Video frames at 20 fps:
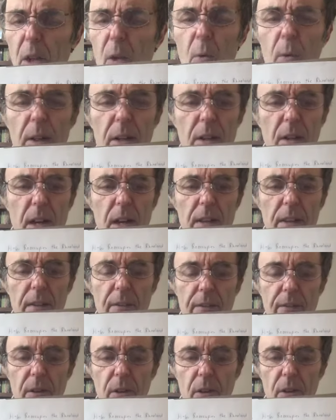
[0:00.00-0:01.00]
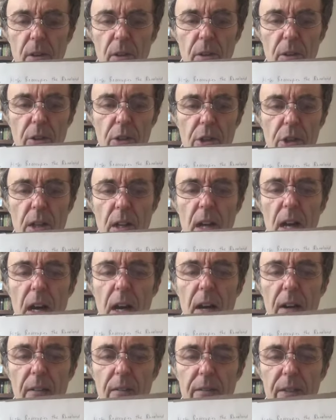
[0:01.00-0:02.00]
we are on the verge
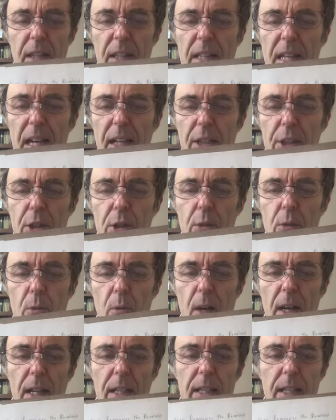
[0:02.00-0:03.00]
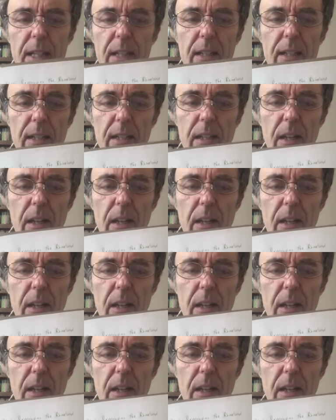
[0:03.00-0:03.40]
of the next great